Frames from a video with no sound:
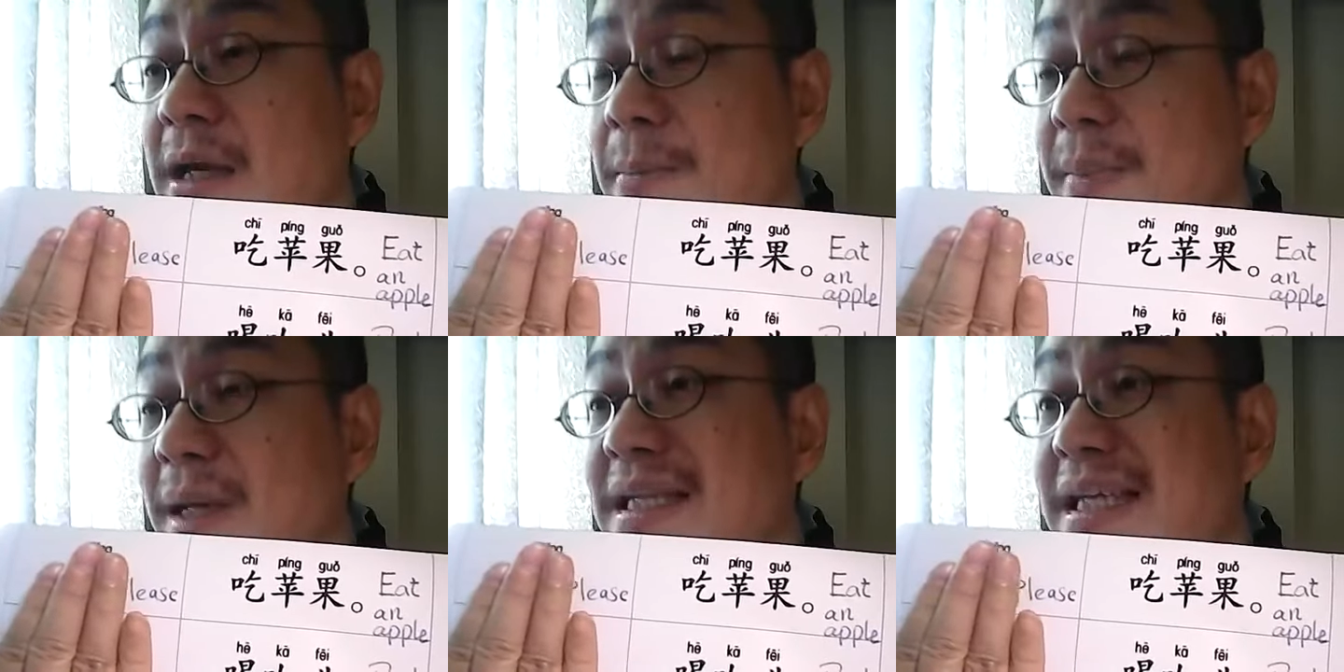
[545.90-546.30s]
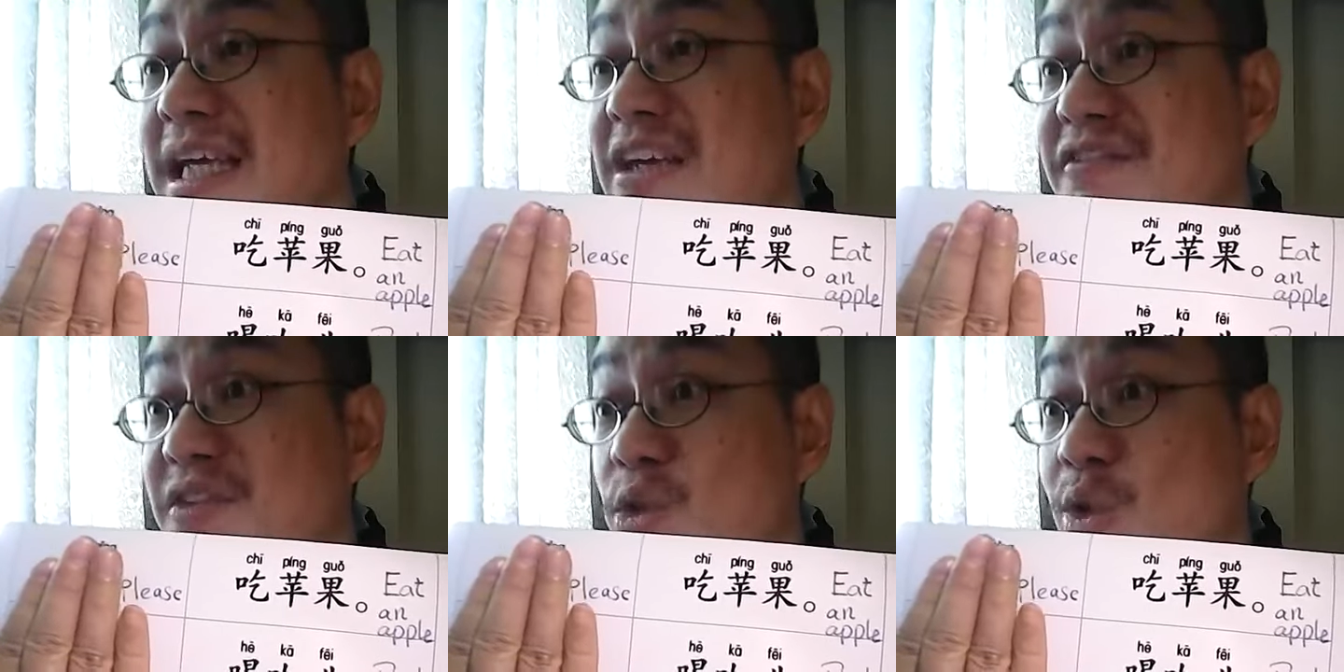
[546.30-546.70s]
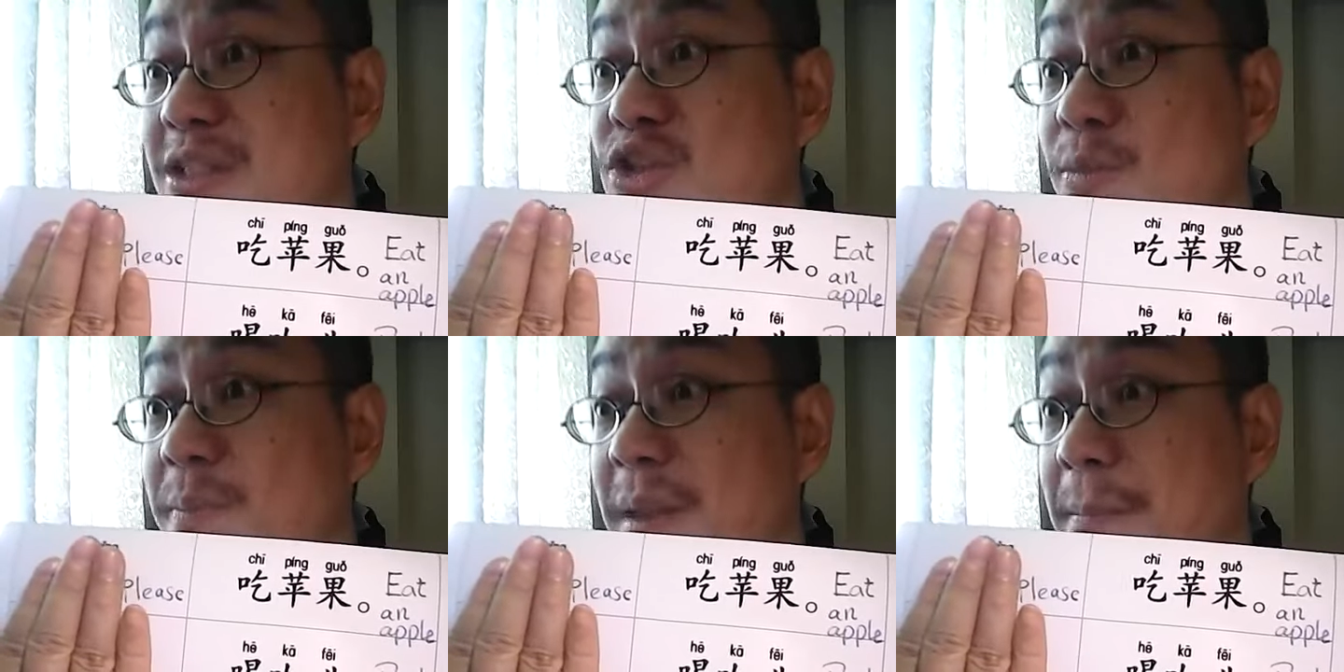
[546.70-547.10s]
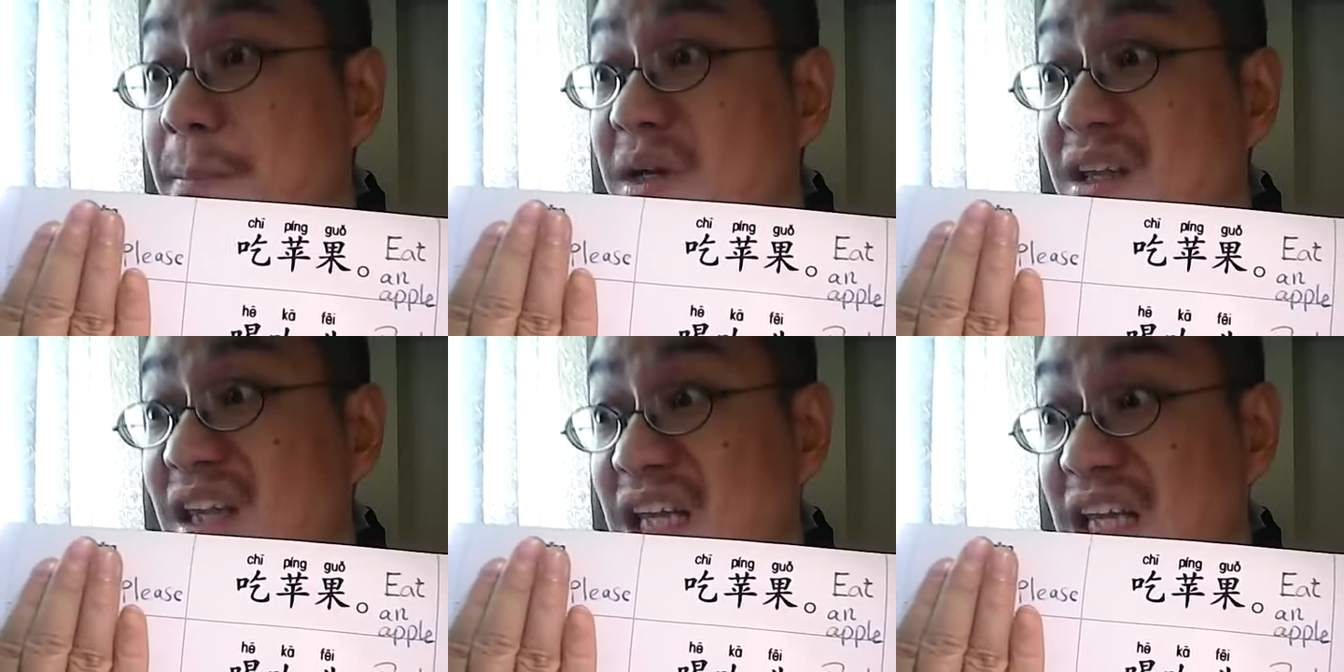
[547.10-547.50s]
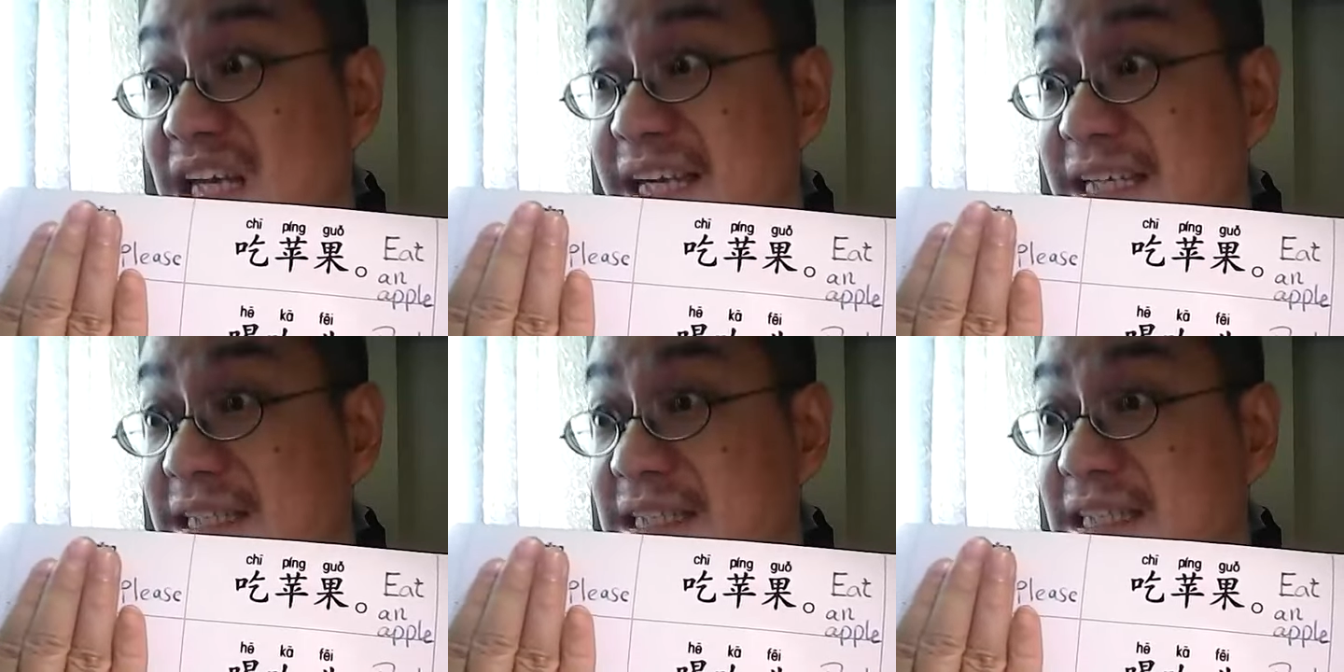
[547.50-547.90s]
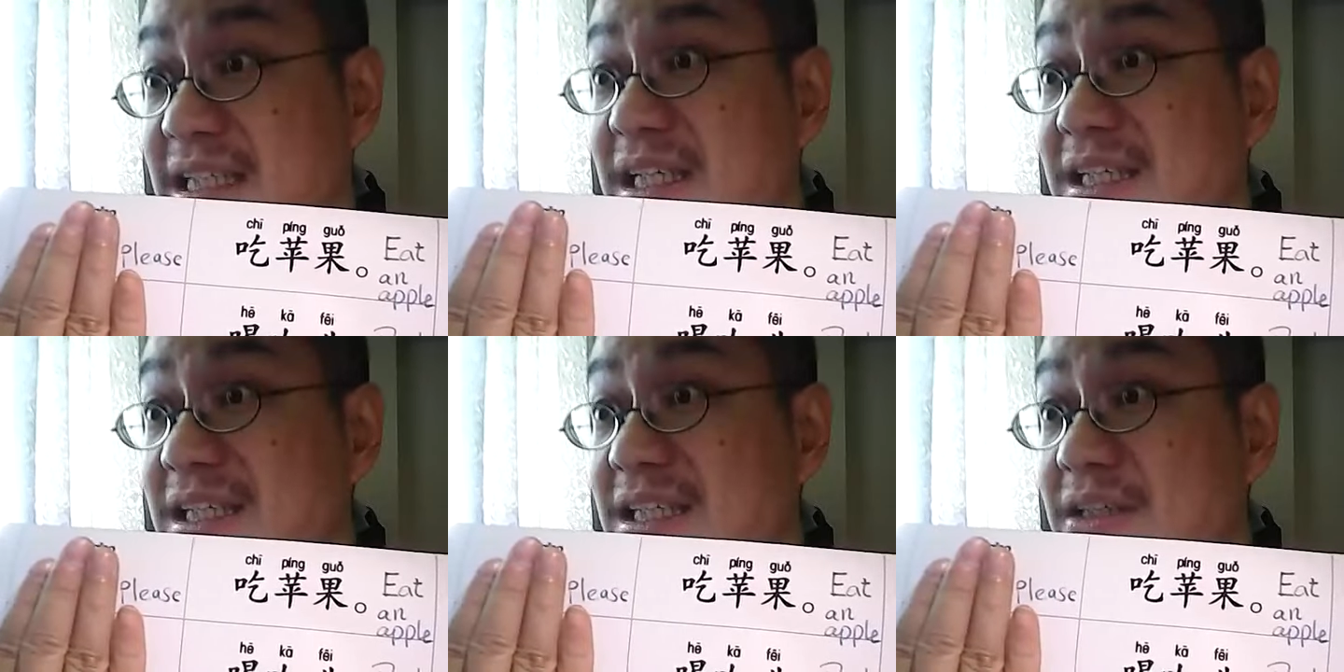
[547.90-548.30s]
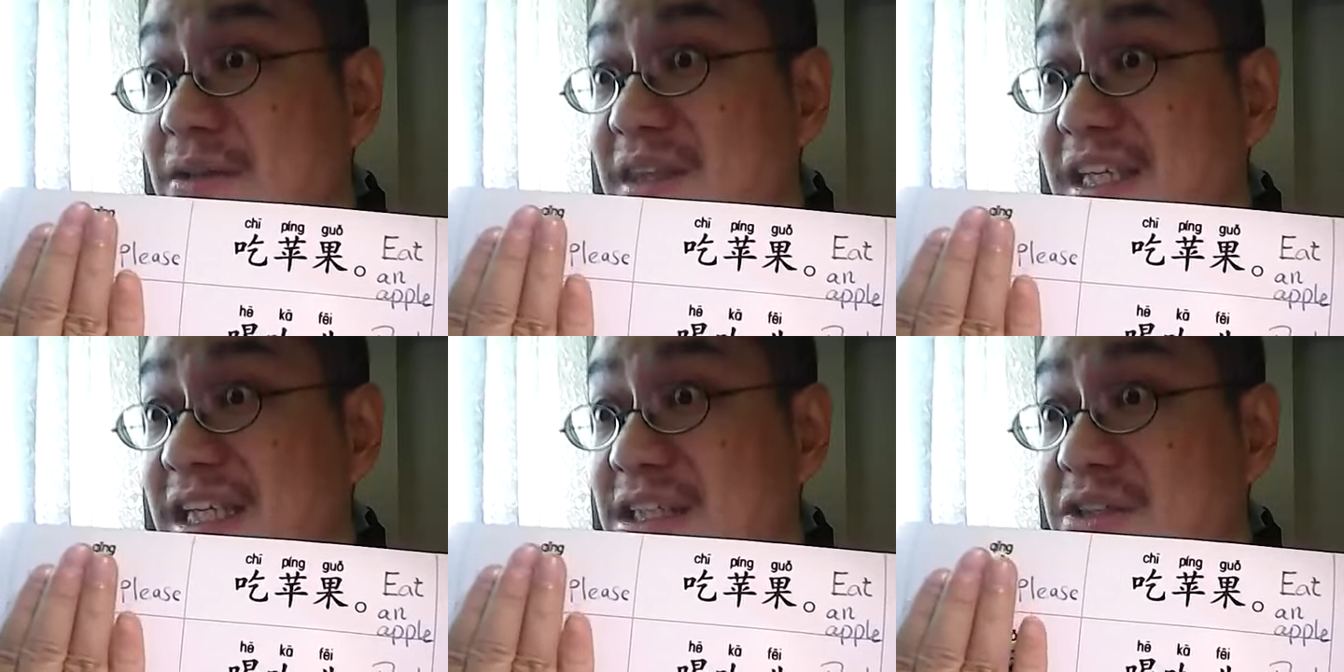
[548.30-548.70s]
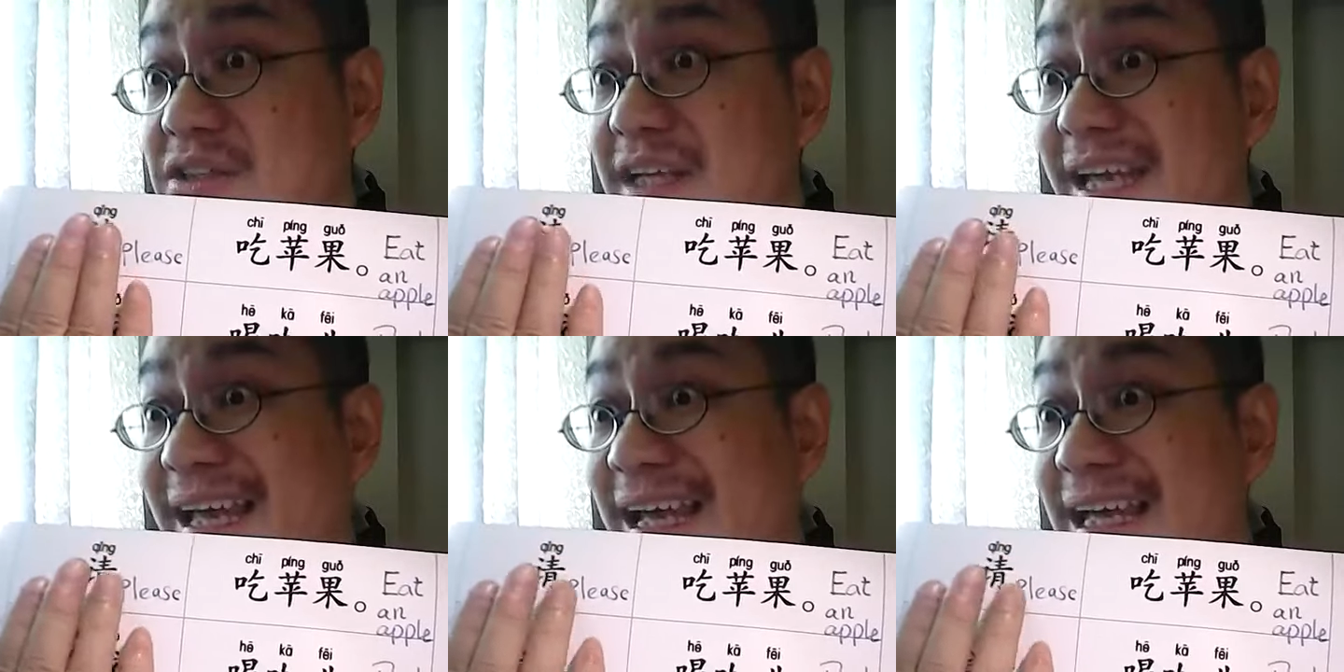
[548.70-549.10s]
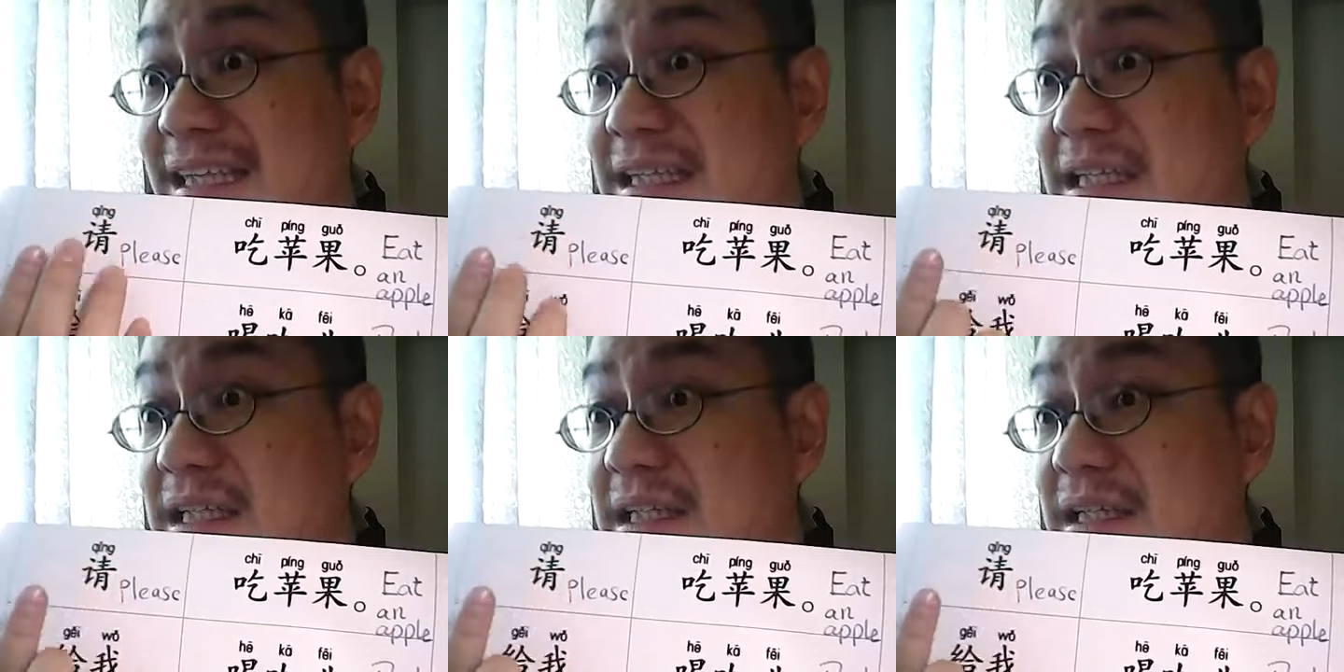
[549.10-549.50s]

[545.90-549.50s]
But if you want to be polite, you need to add